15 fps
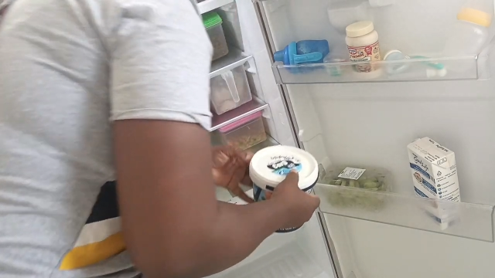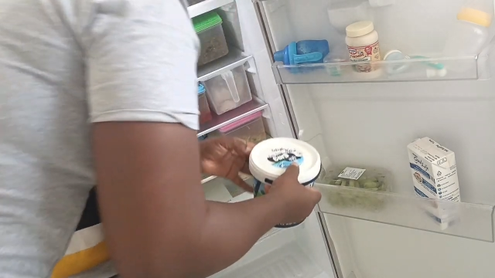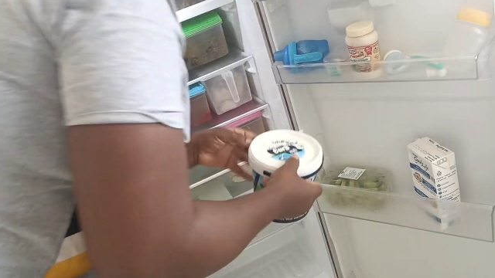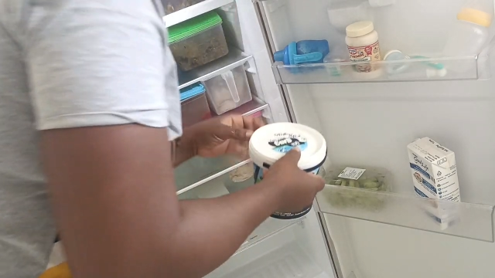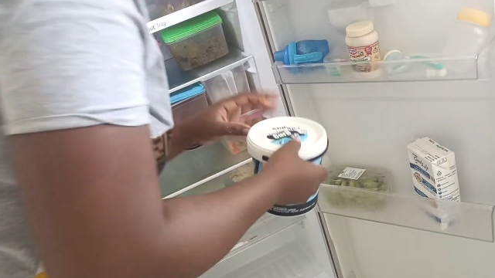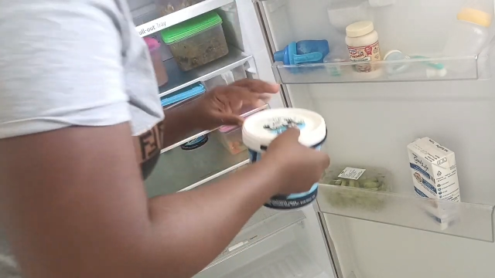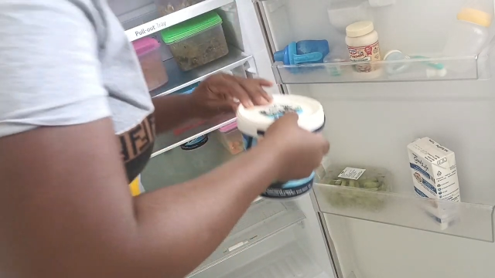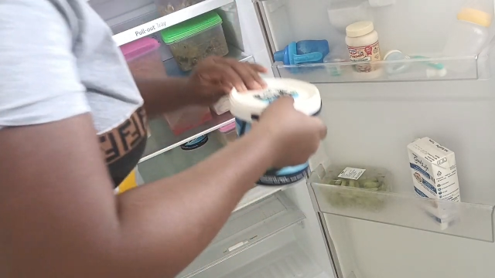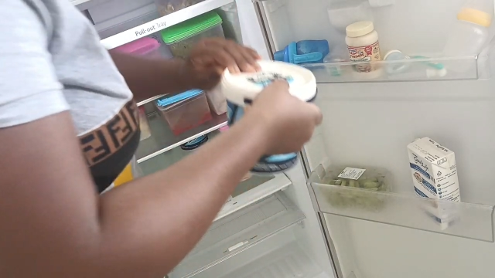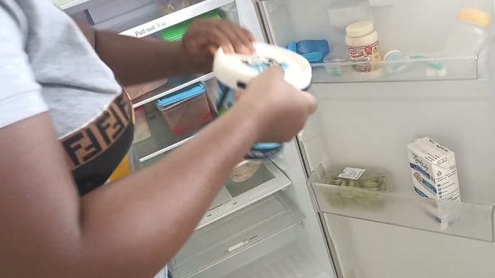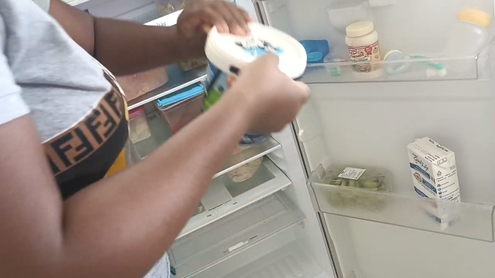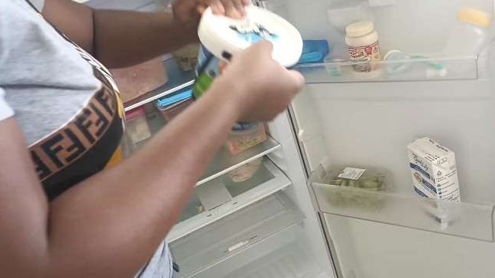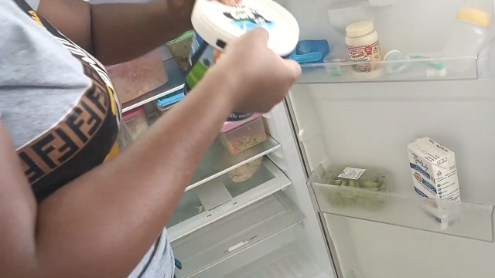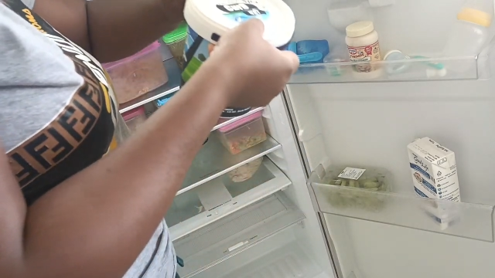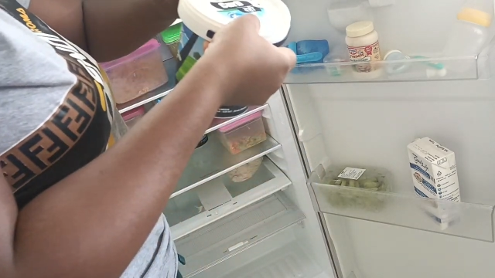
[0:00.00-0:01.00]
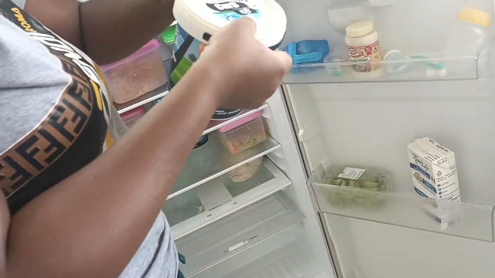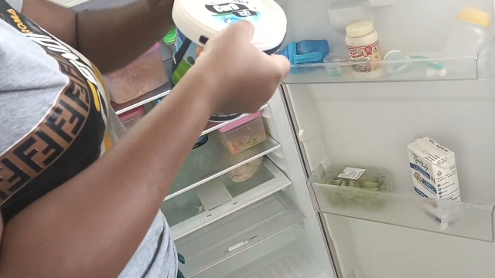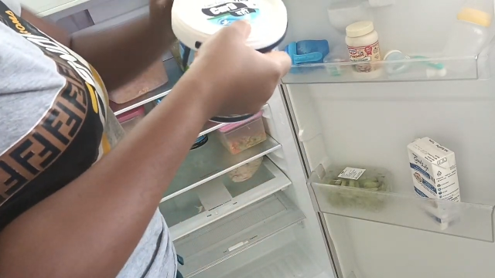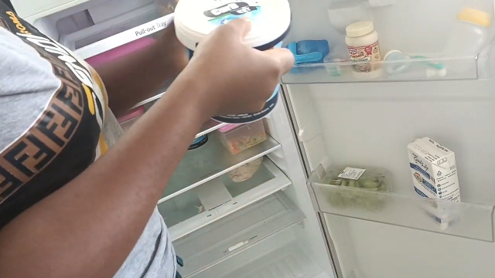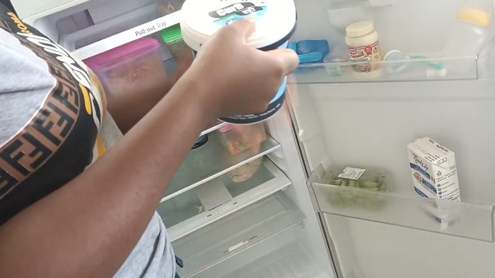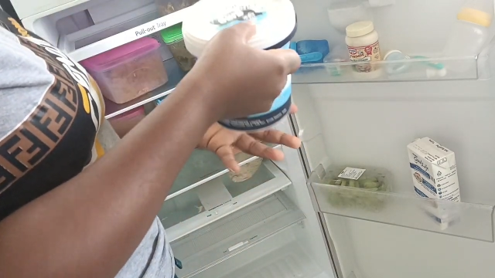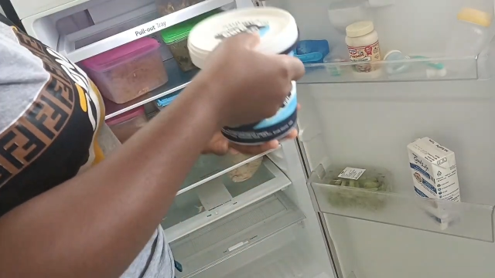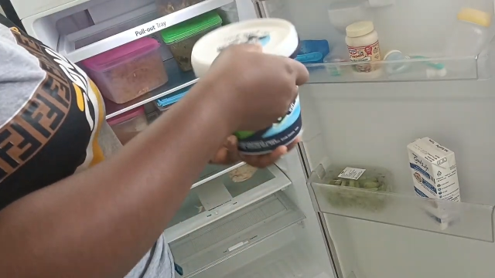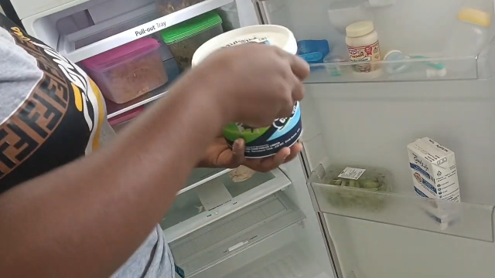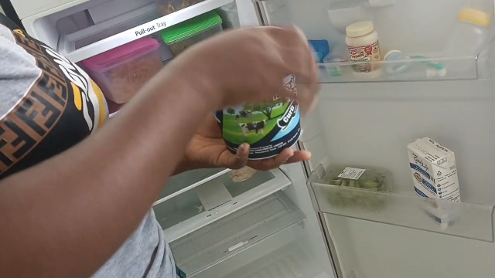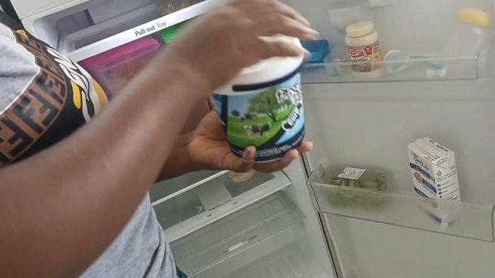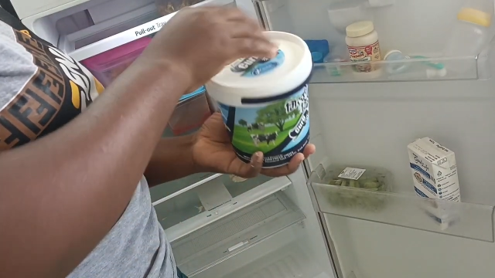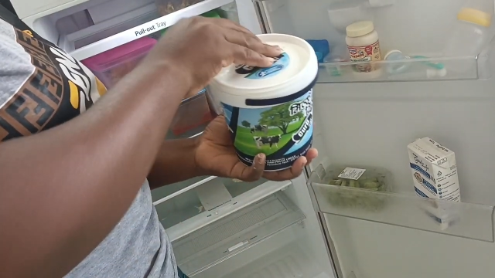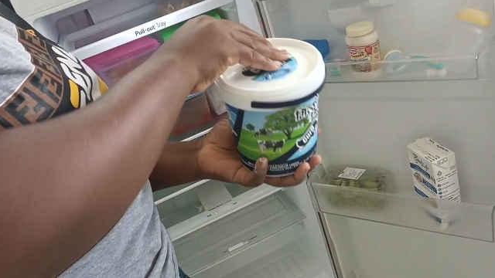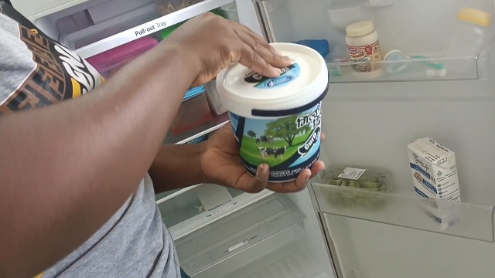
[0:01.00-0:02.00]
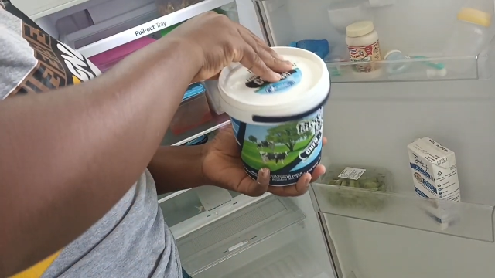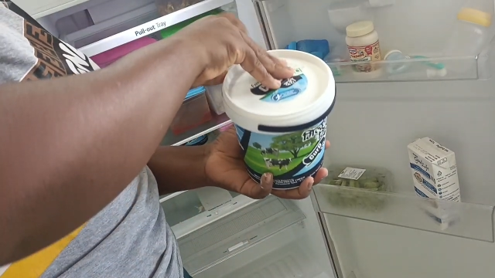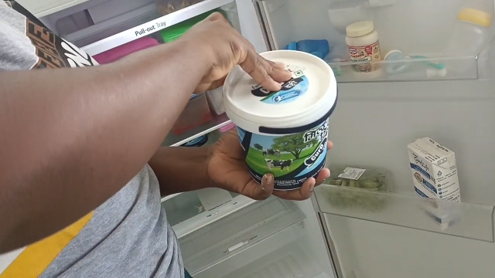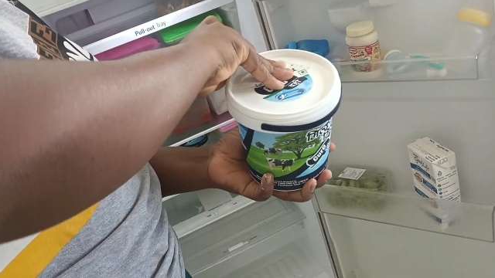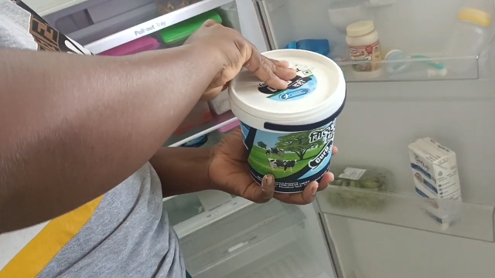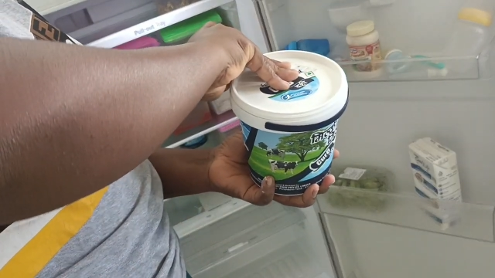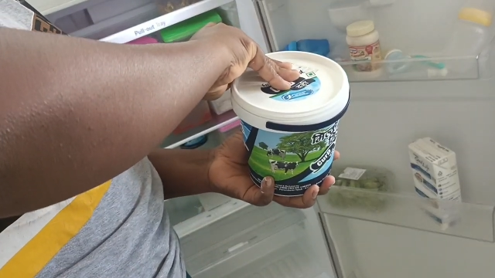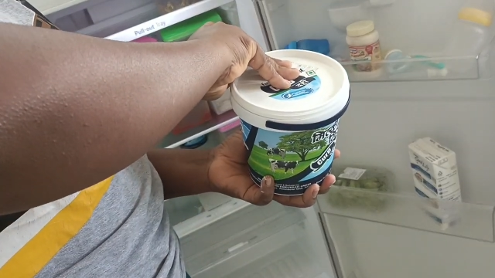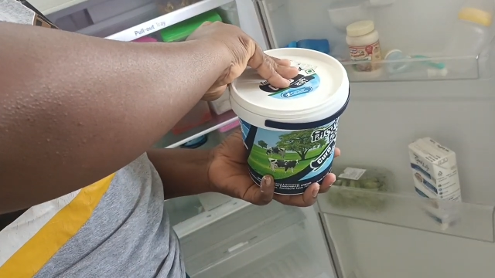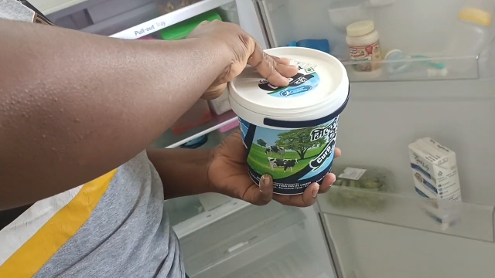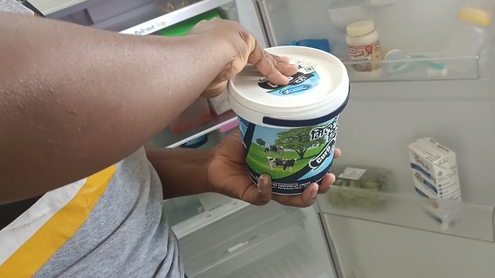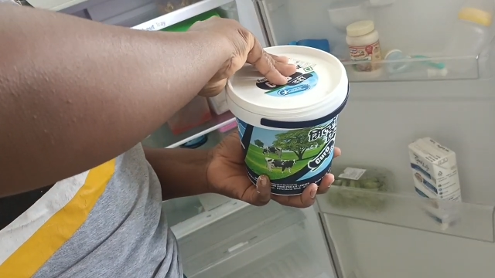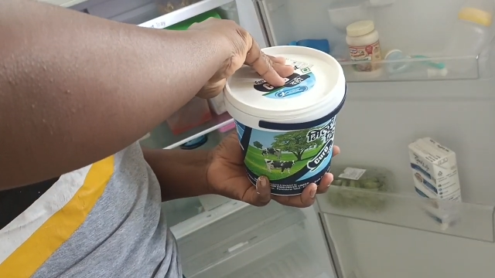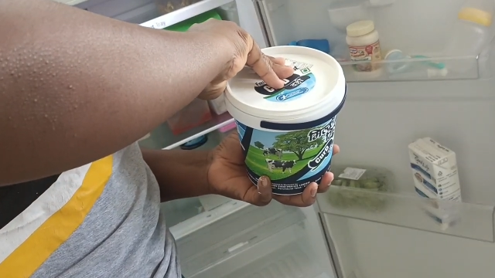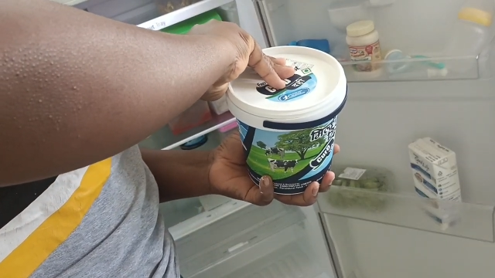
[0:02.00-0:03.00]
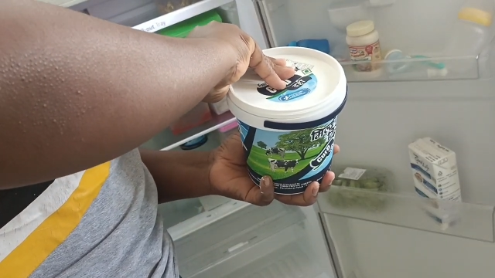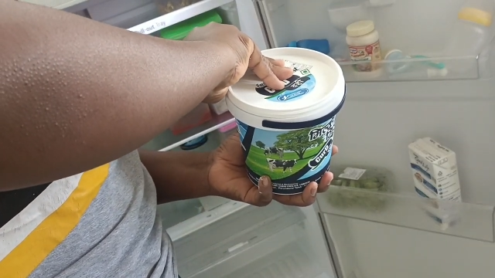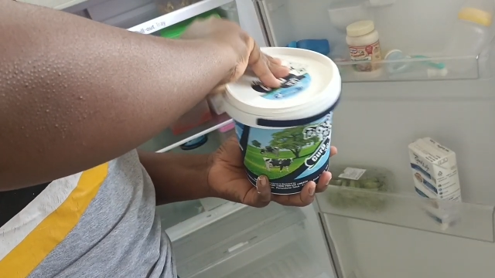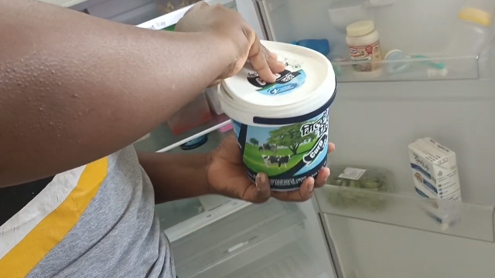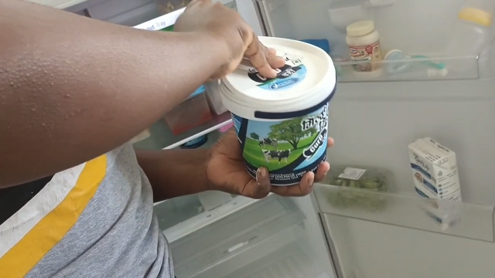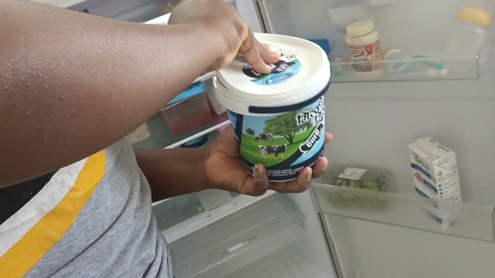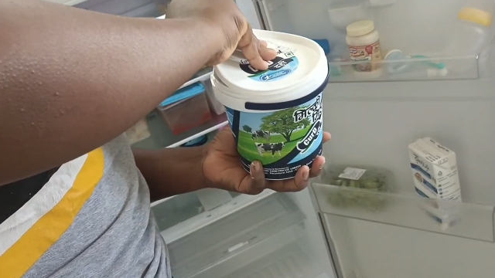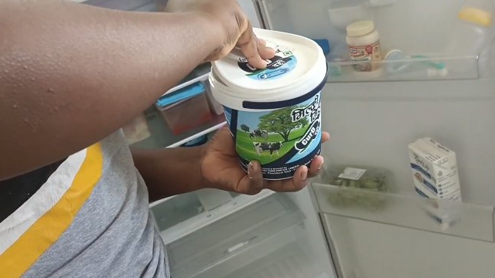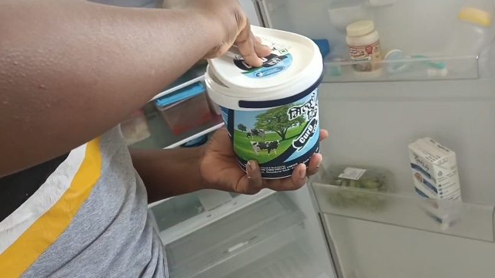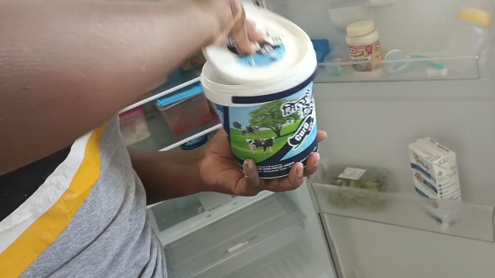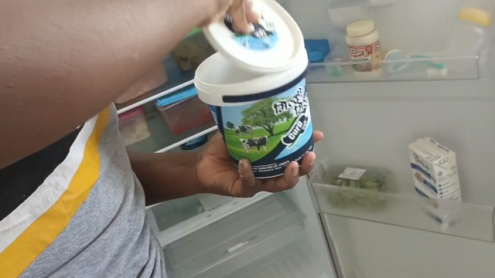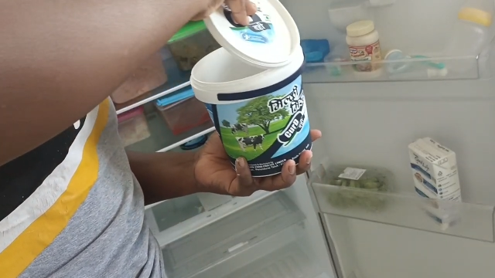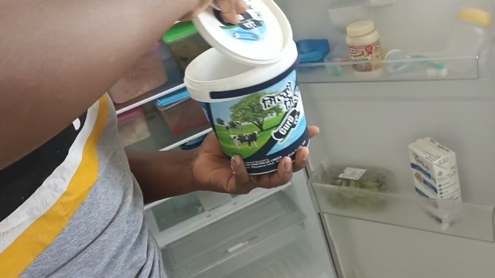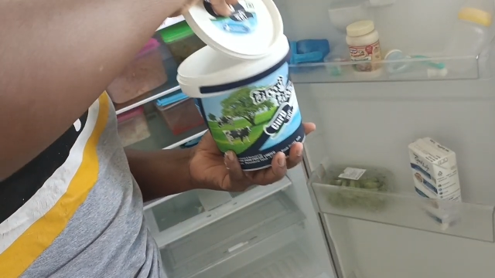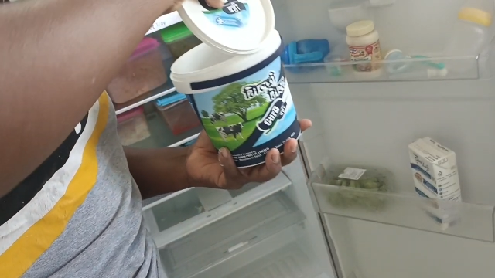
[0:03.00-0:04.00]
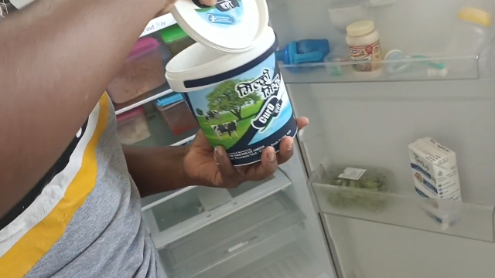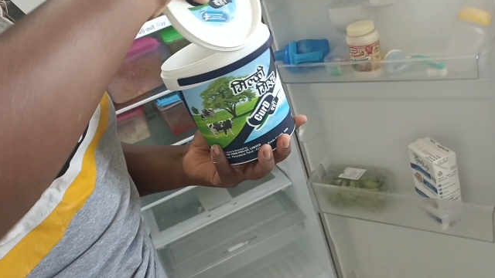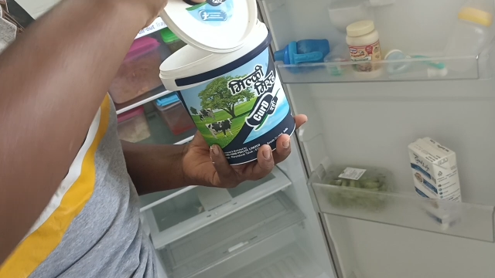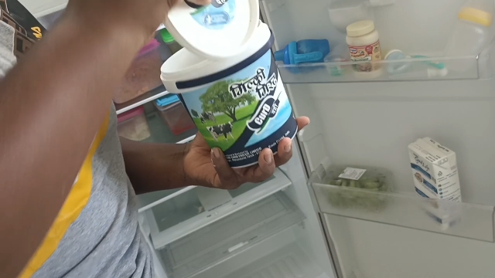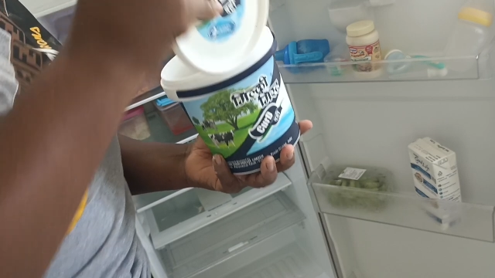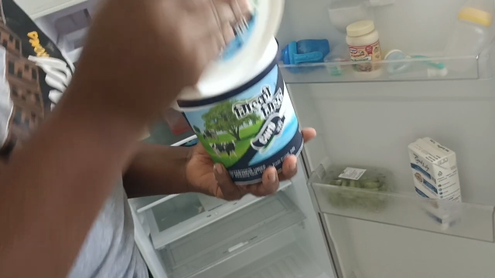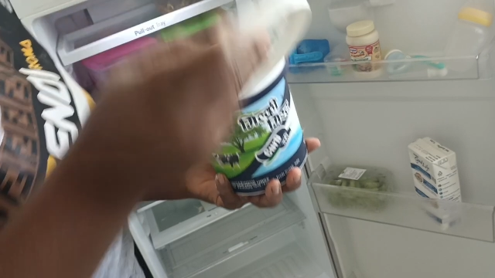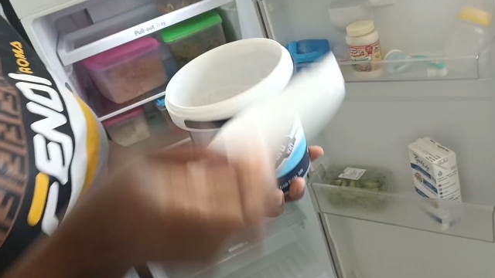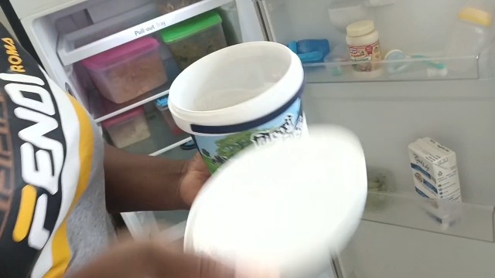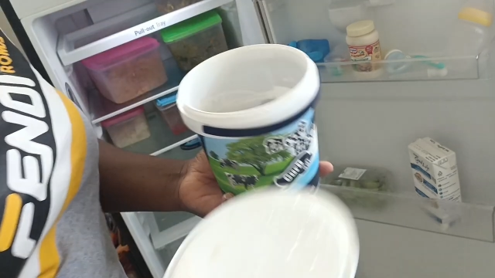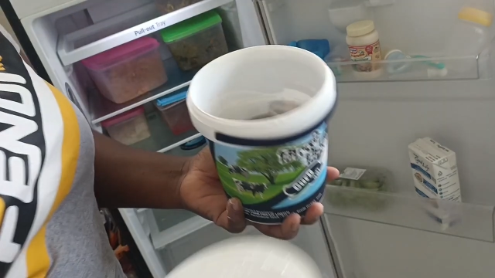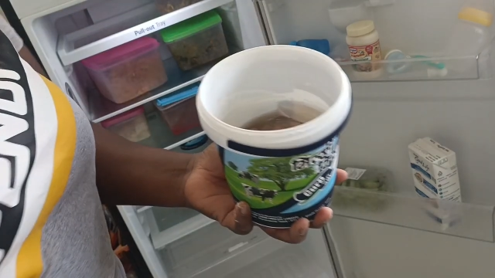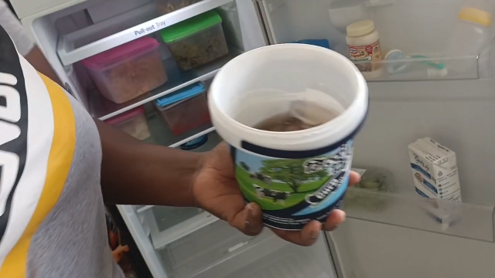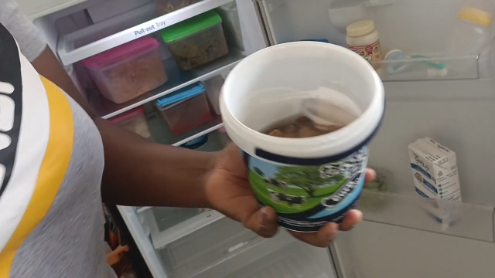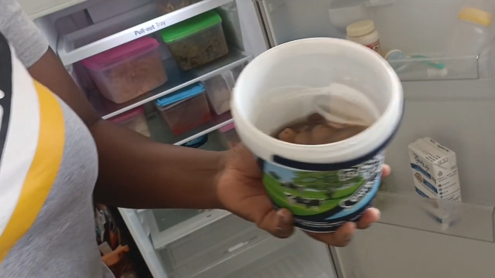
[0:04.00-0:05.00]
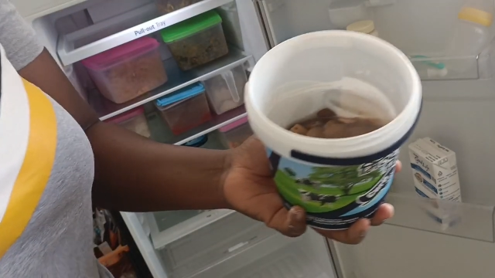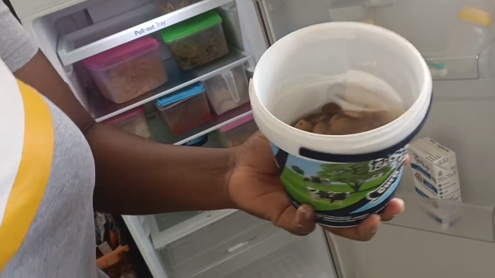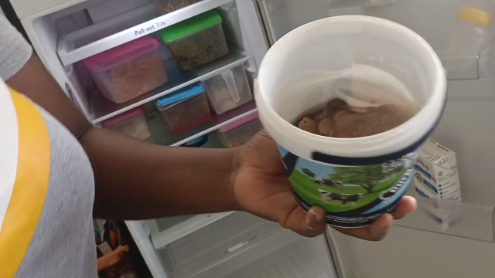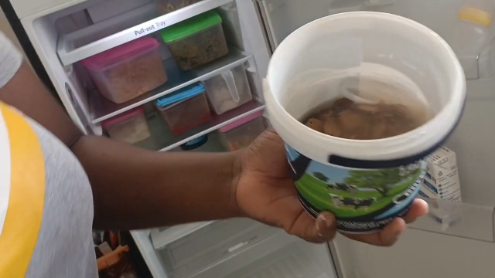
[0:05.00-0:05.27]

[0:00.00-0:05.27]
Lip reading: No face is visible, so there are no lips to read.